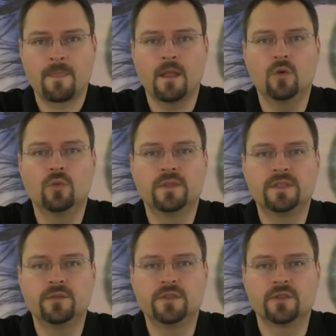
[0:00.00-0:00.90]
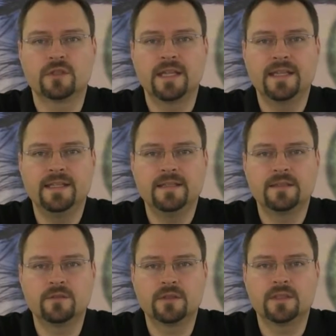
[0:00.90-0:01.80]
Always use your gaze,
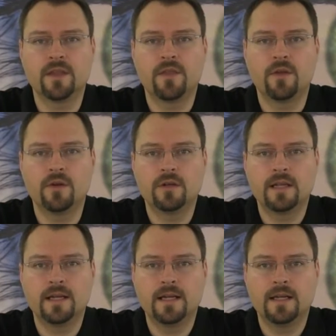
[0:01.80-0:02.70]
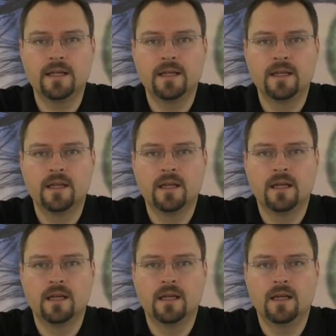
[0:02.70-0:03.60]
look at the third eye,
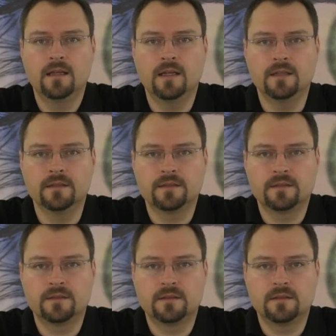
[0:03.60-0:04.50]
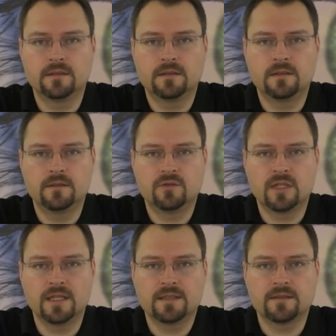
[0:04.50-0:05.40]
and
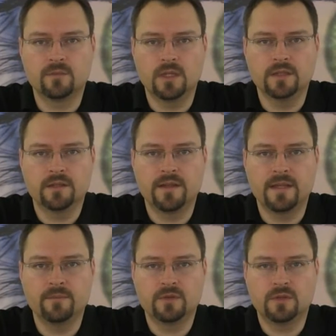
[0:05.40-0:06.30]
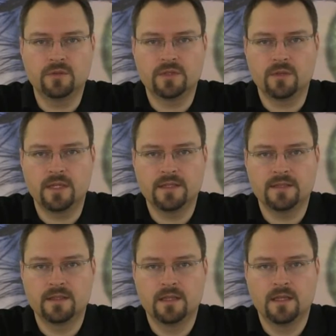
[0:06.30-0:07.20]
just want them to close their
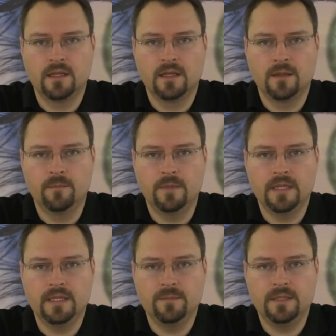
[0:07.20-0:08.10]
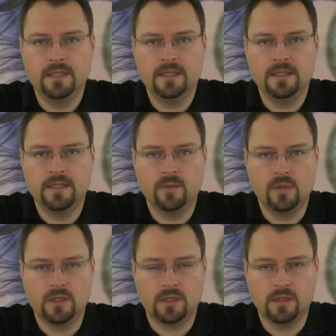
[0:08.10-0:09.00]
eyes. Maybe they
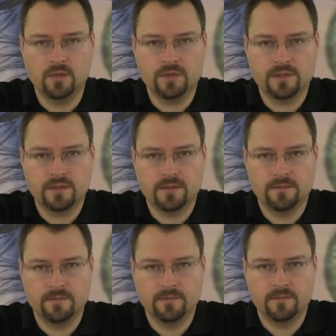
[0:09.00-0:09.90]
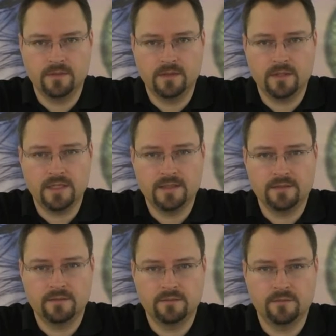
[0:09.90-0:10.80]
will close their
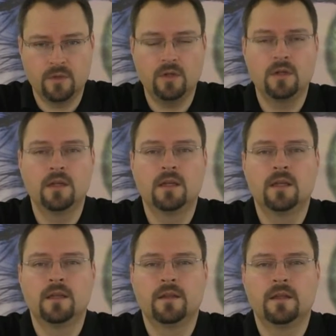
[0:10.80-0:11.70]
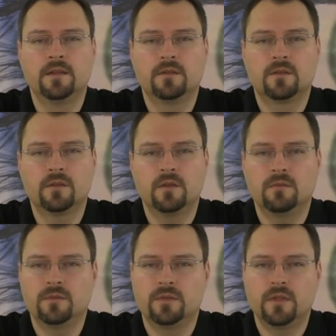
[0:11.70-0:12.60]
eyes, or you
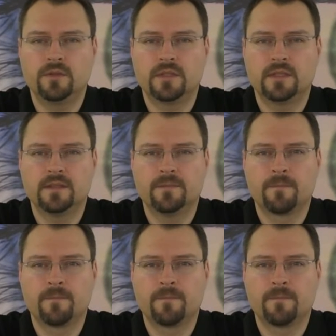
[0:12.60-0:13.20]
can